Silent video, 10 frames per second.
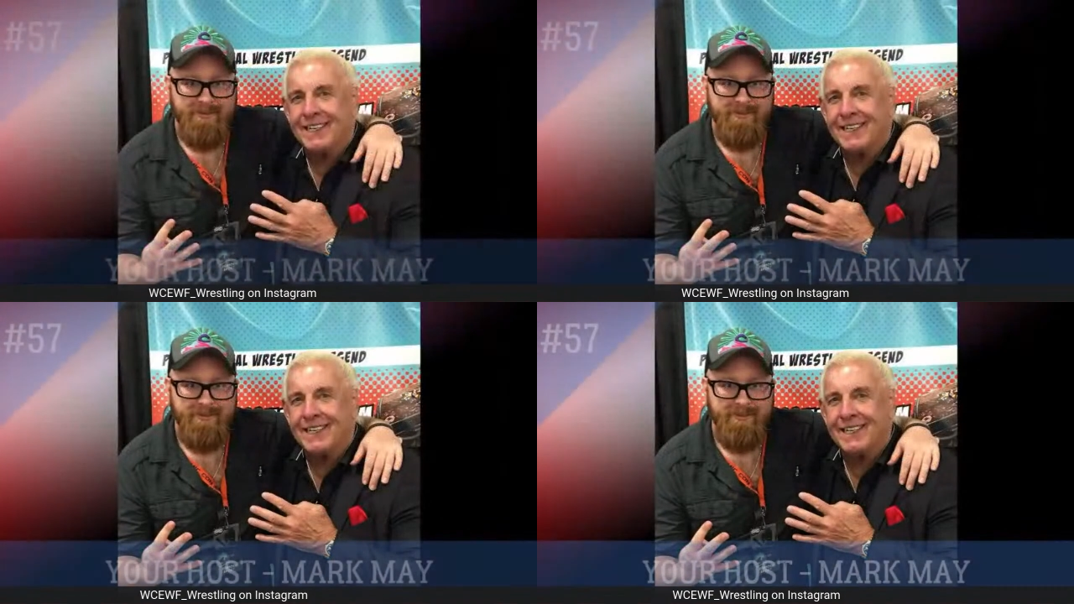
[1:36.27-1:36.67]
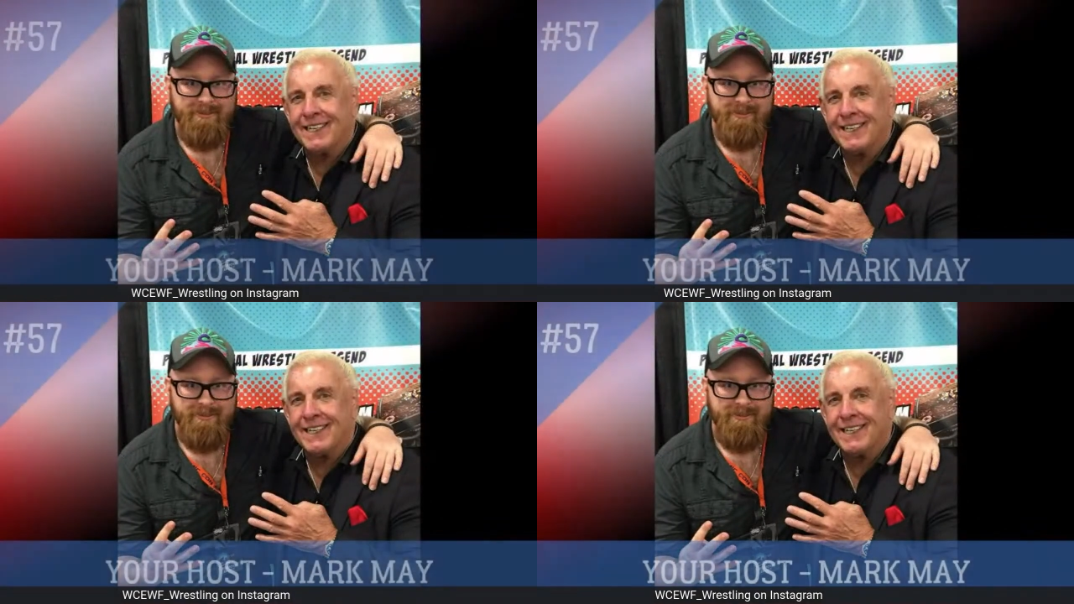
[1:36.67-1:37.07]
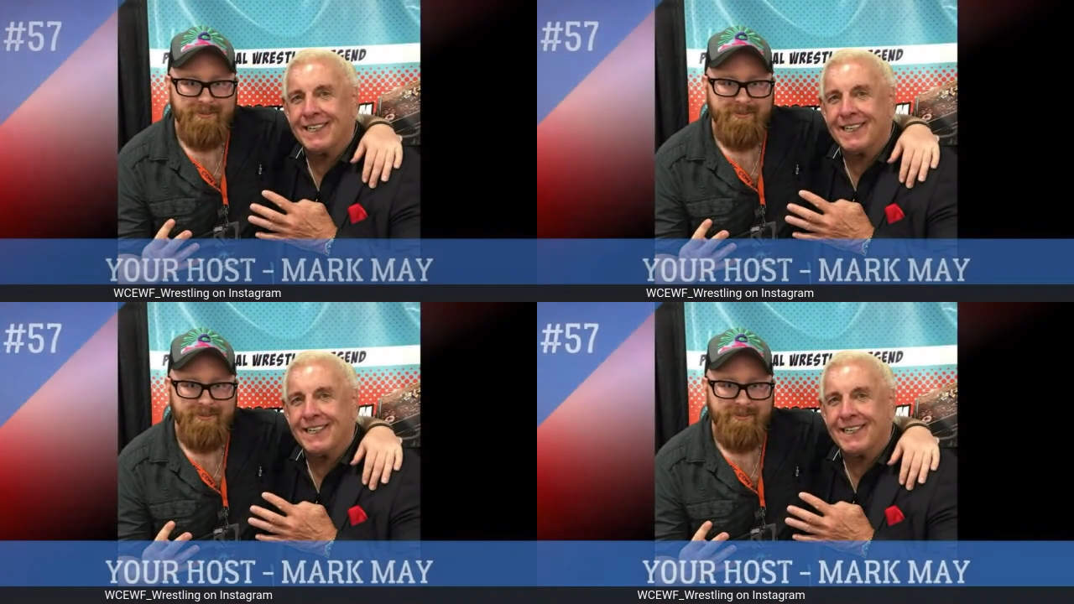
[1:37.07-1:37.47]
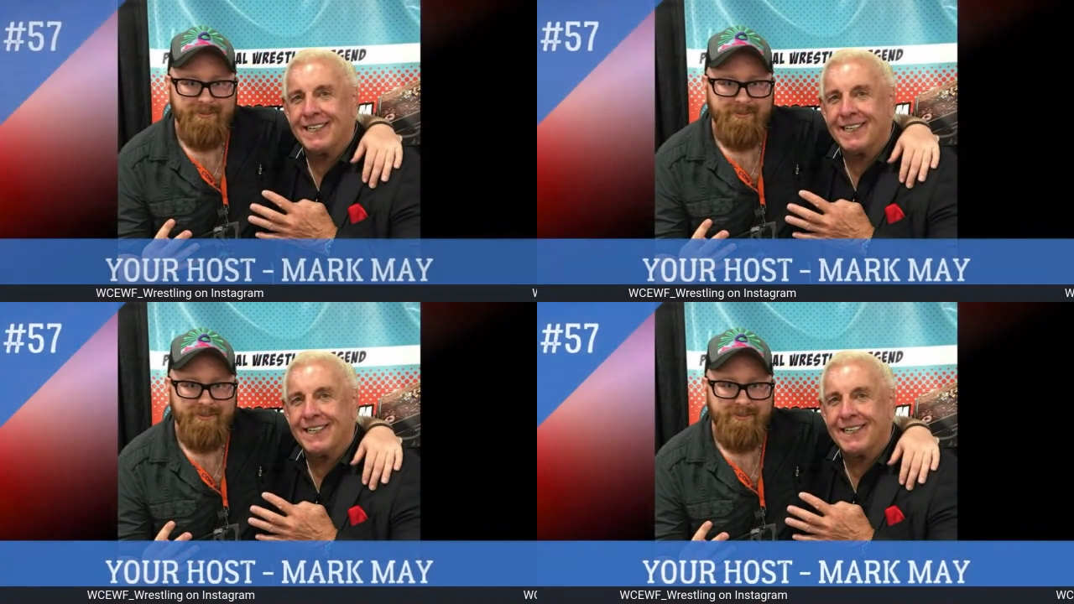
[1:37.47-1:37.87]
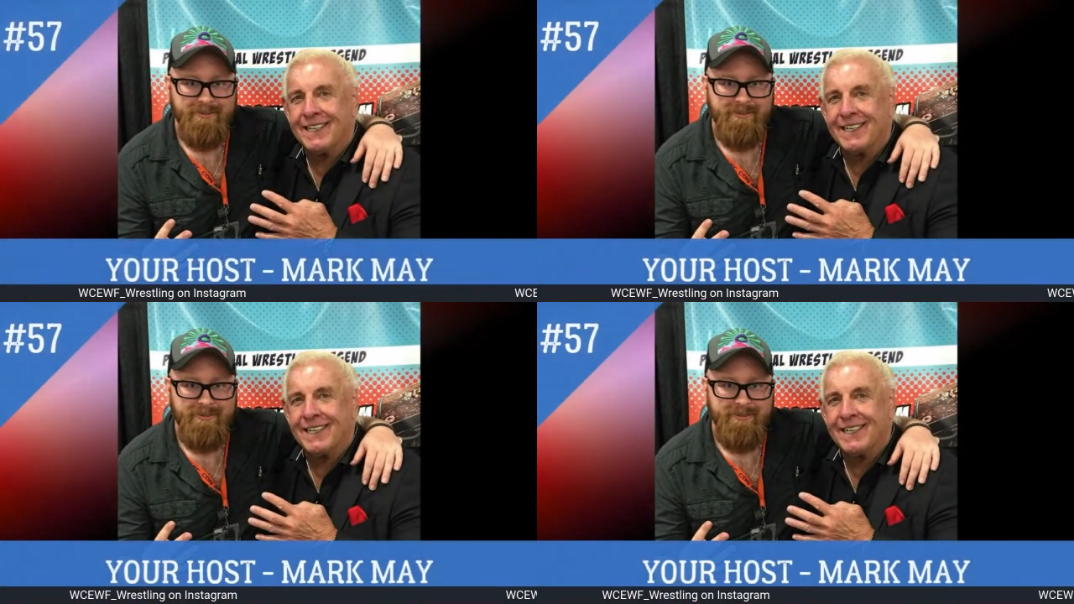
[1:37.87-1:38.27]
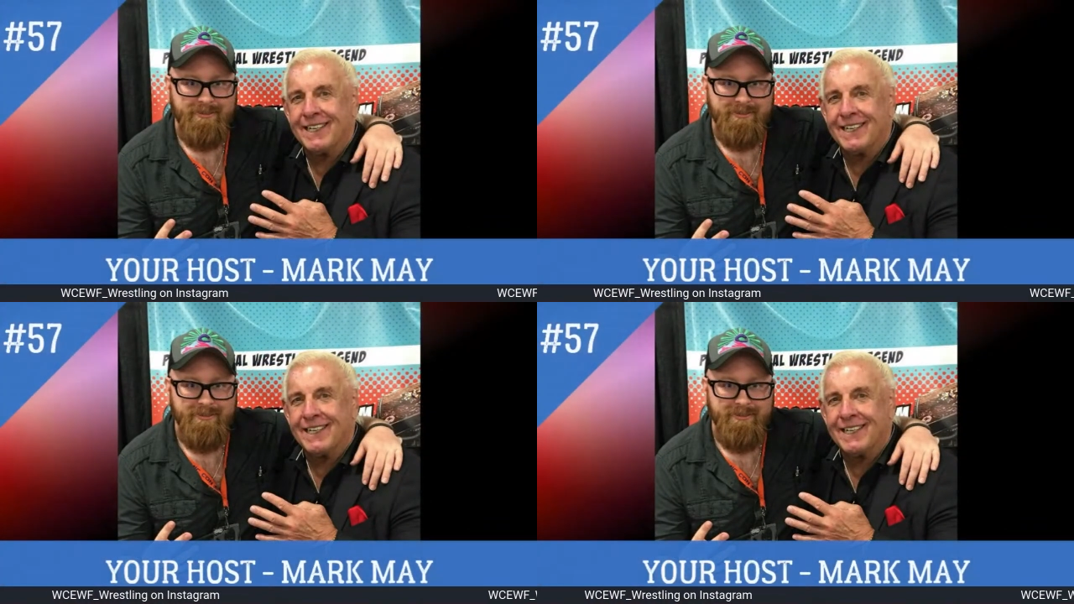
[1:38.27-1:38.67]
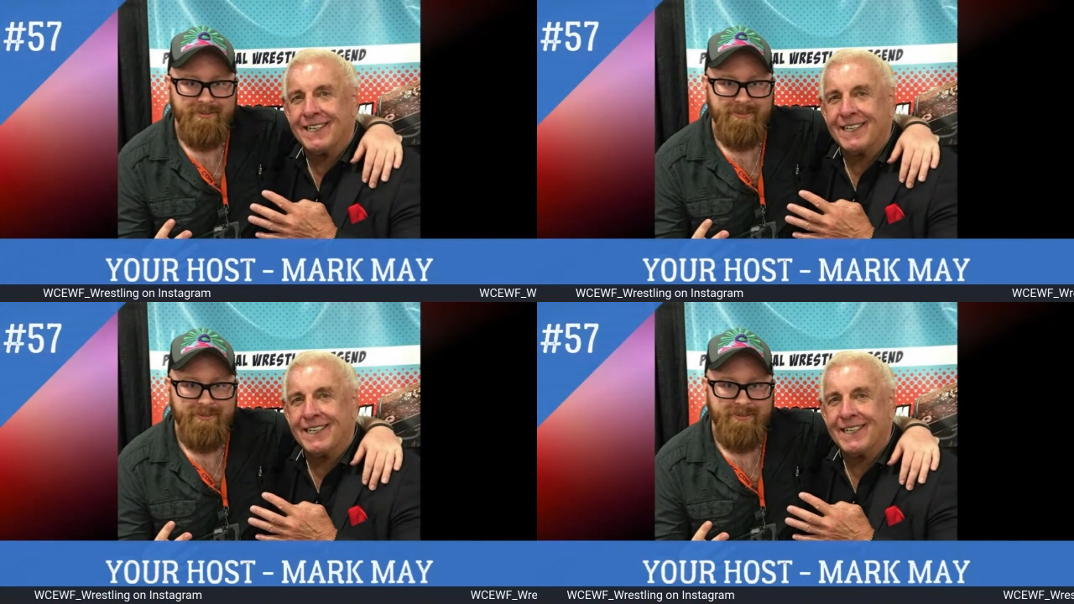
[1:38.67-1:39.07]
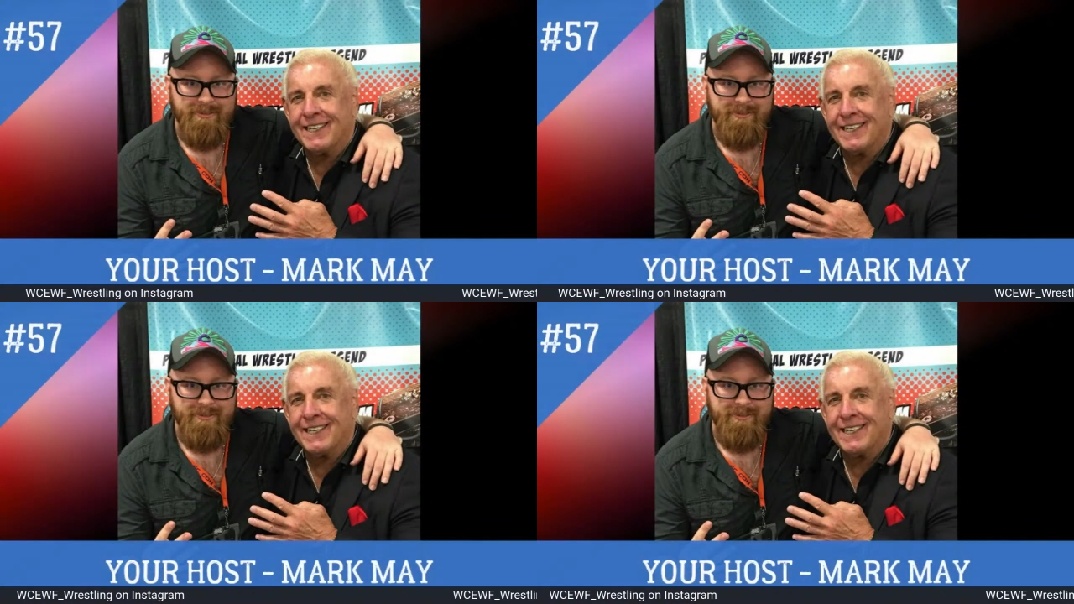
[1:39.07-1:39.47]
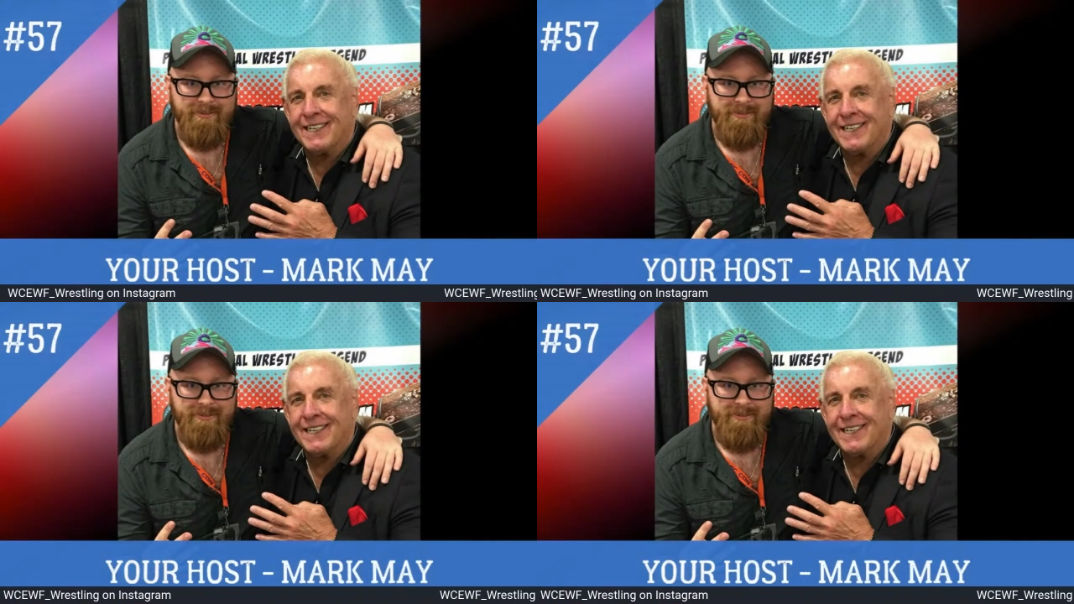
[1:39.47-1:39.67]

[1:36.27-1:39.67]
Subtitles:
[no speech]